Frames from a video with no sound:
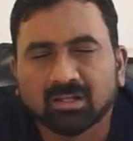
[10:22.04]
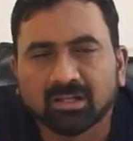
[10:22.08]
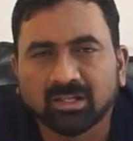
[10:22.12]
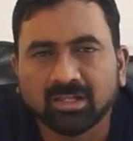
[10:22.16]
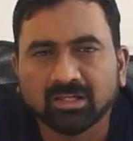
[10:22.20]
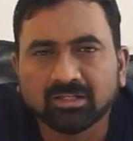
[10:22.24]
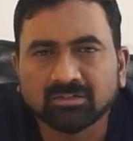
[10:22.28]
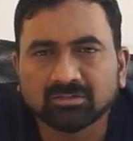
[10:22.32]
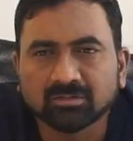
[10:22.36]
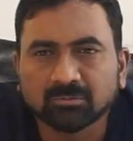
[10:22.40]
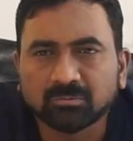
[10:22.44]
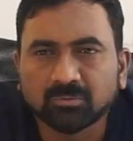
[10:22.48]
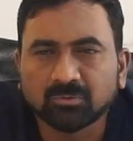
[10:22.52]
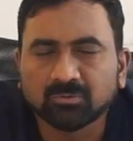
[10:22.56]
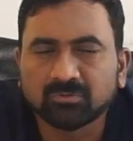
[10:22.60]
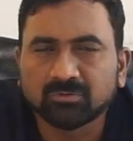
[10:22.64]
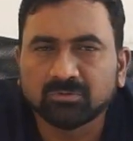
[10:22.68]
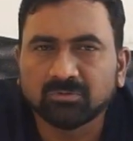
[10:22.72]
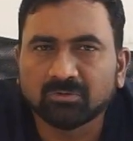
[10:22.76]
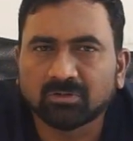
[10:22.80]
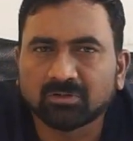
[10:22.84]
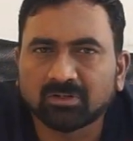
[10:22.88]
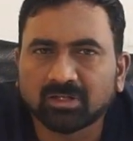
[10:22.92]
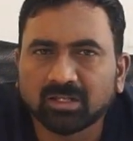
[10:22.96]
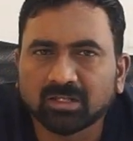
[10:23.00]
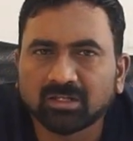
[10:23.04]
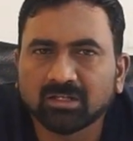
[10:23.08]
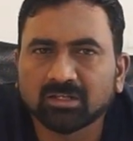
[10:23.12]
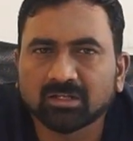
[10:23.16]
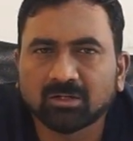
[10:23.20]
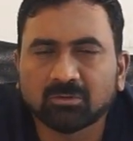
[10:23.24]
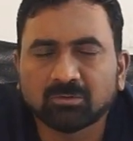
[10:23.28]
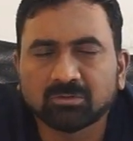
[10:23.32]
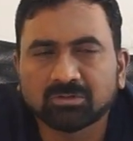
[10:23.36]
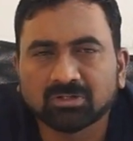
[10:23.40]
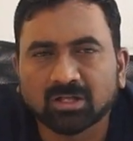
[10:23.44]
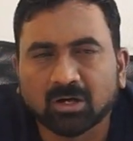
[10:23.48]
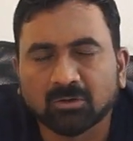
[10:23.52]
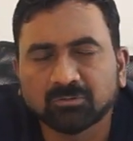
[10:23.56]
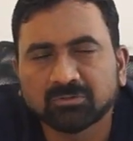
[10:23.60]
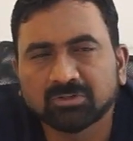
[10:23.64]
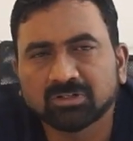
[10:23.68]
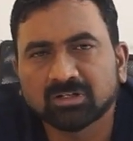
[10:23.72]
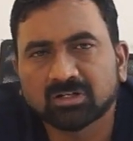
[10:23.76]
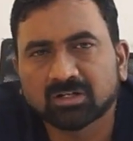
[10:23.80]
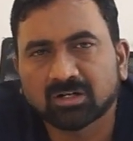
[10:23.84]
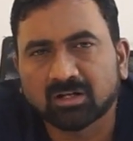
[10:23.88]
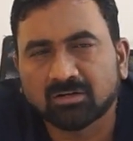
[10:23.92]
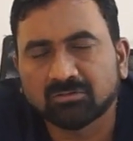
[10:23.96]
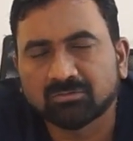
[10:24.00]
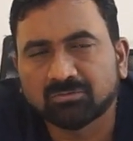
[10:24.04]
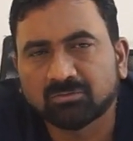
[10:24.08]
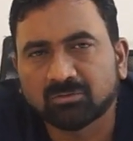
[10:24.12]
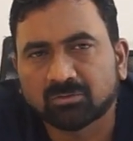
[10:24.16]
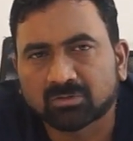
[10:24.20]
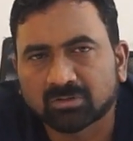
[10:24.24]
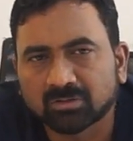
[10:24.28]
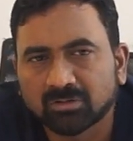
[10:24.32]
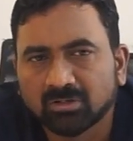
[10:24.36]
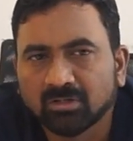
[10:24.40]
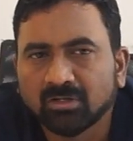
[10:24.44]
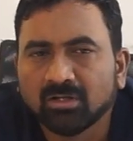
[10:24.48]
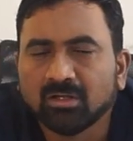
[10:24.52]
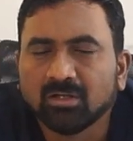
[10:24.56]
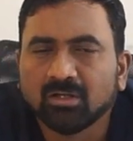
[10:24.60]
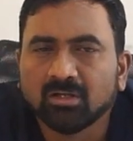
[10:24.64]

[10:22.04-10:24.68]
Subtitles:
Like suppose you are taking out 1000 grafts for